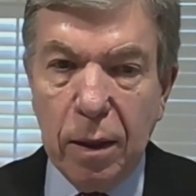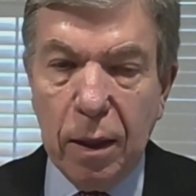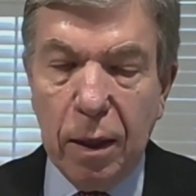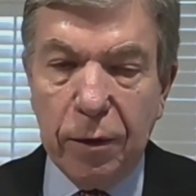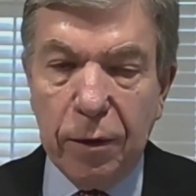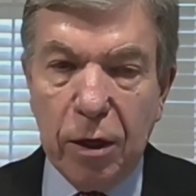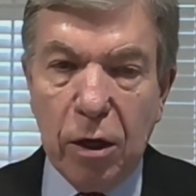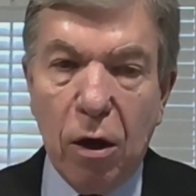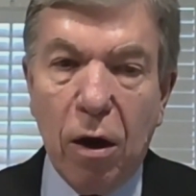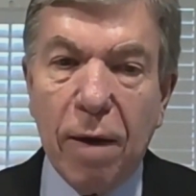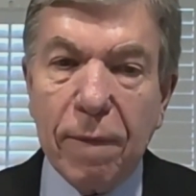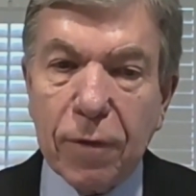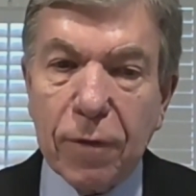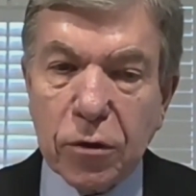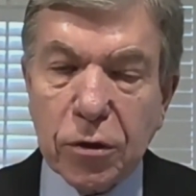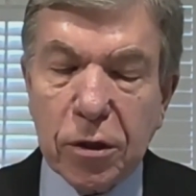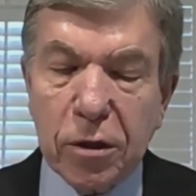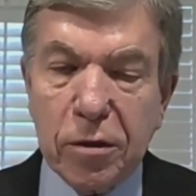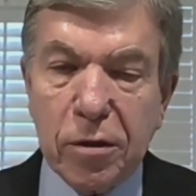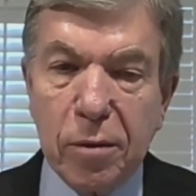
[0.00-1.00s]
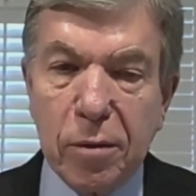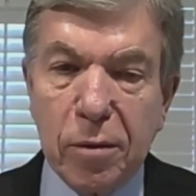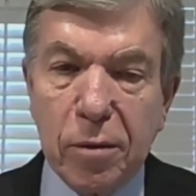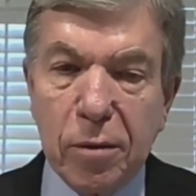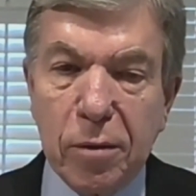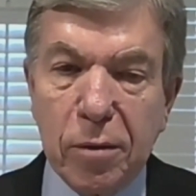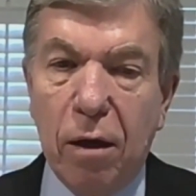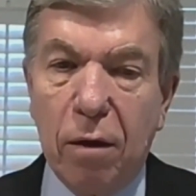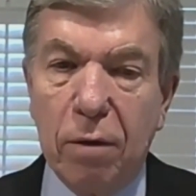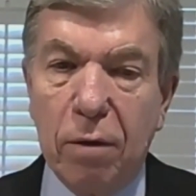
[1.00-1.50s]
uh, the officers
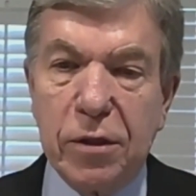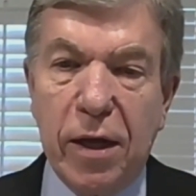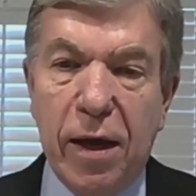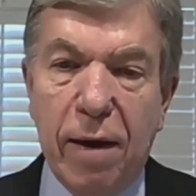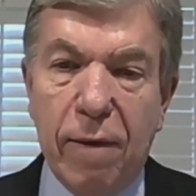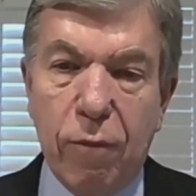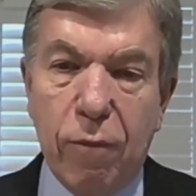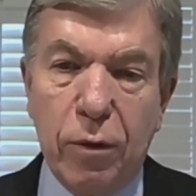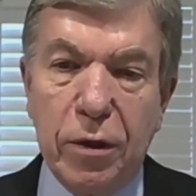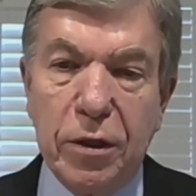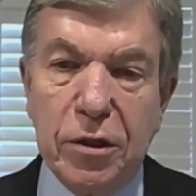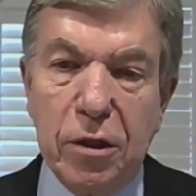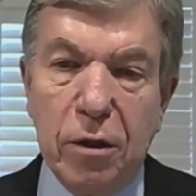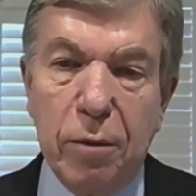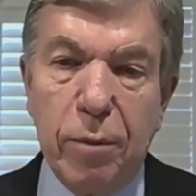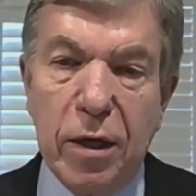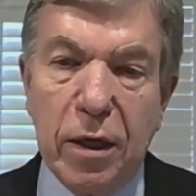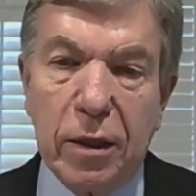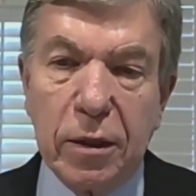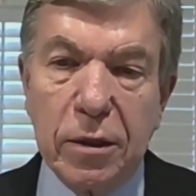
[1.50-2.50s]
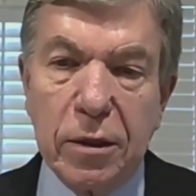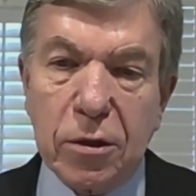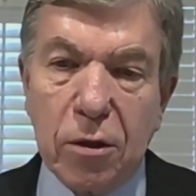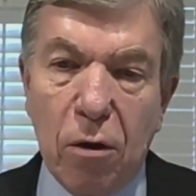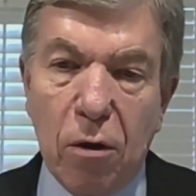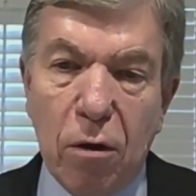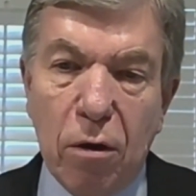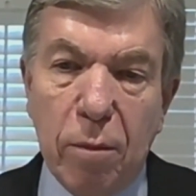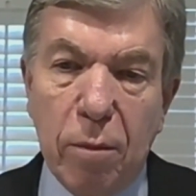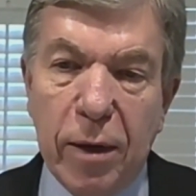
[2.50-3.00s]
themselves have reason to be
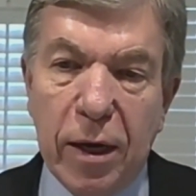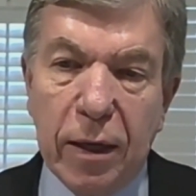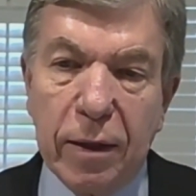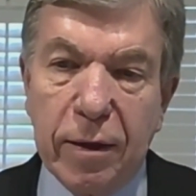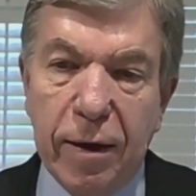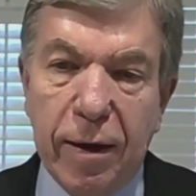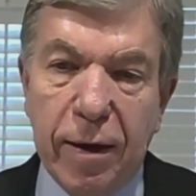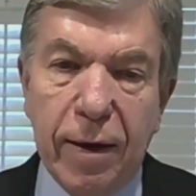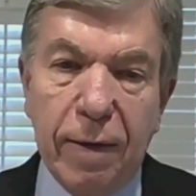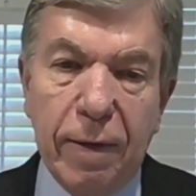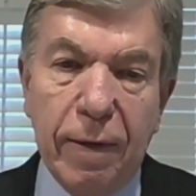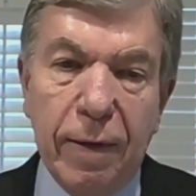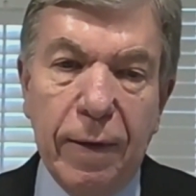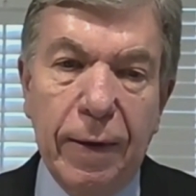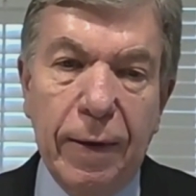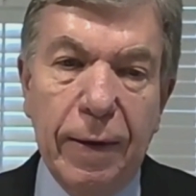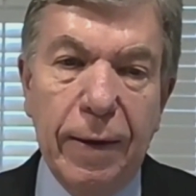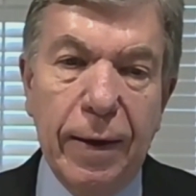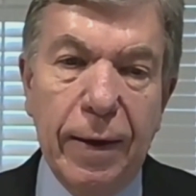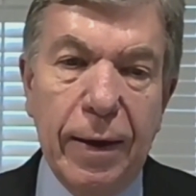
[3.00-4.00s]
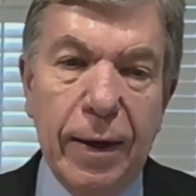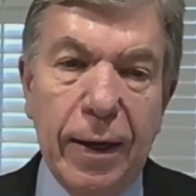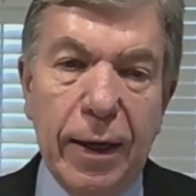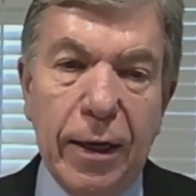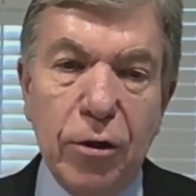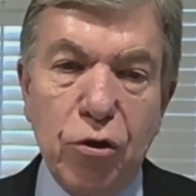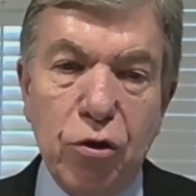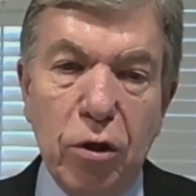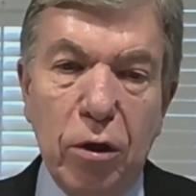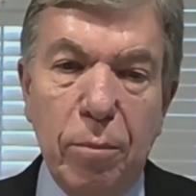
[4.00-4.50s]
concerned about that uh,
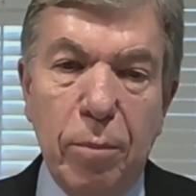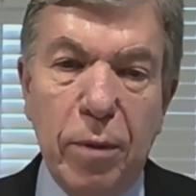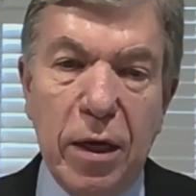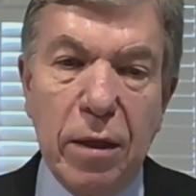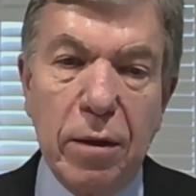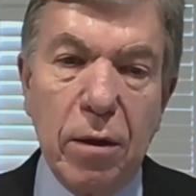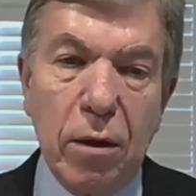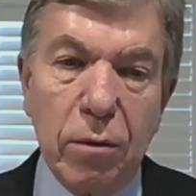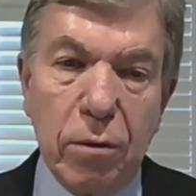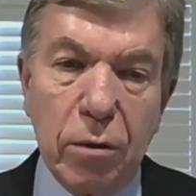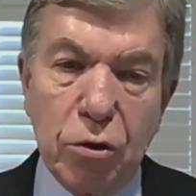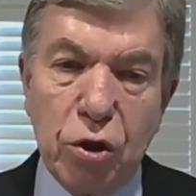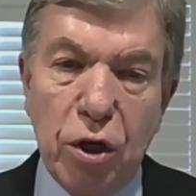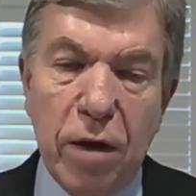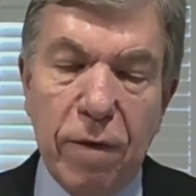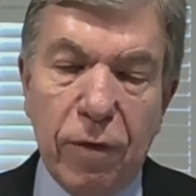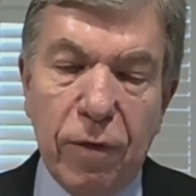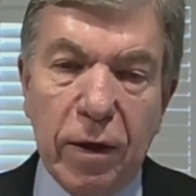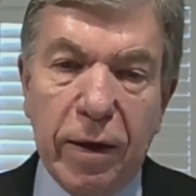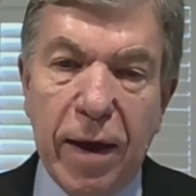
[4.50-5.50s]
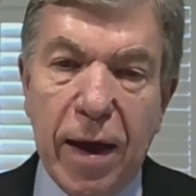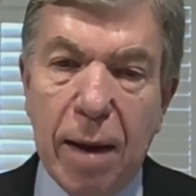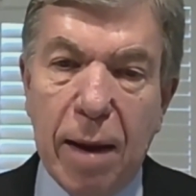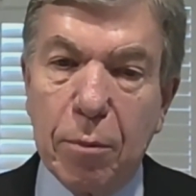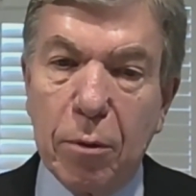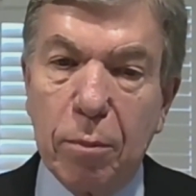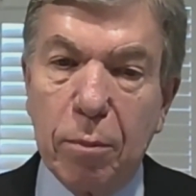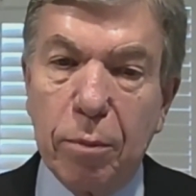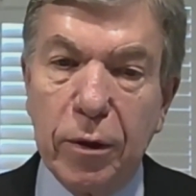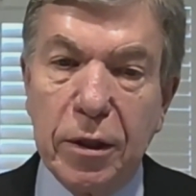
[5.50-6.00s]
and should be, though the chief of the
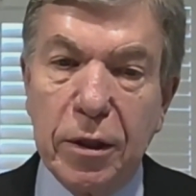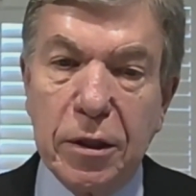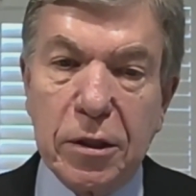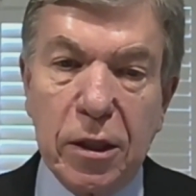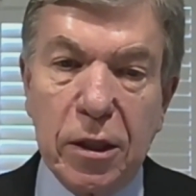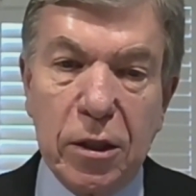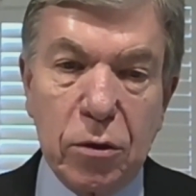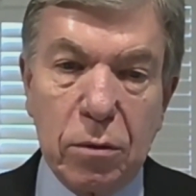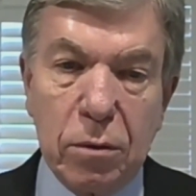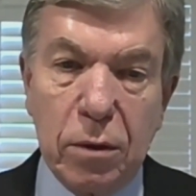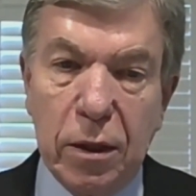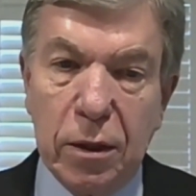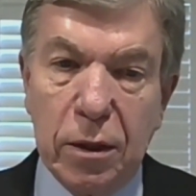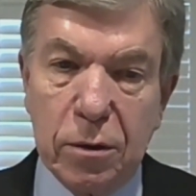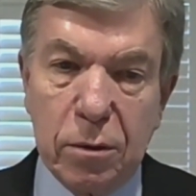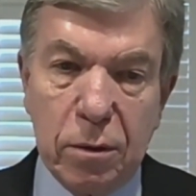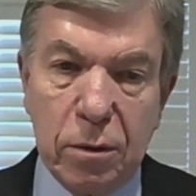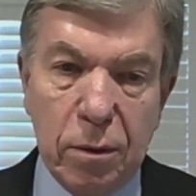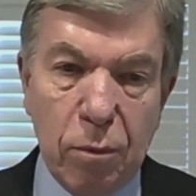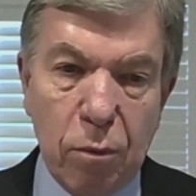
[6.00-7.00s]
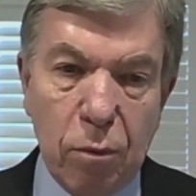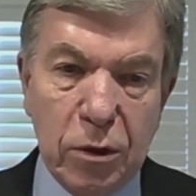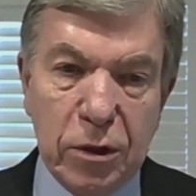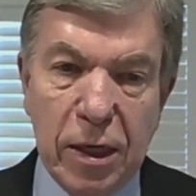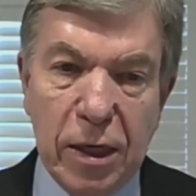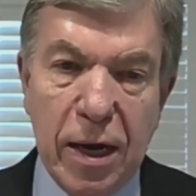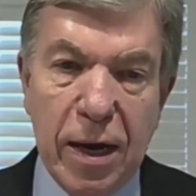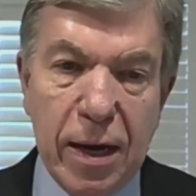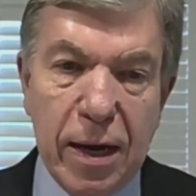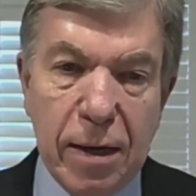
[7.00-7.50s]
Capitol Police has, has
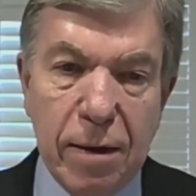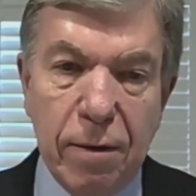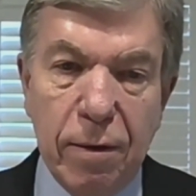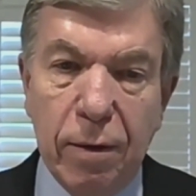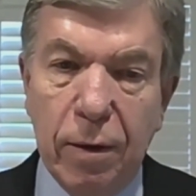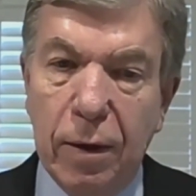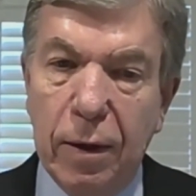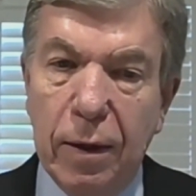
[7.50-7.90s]
resigned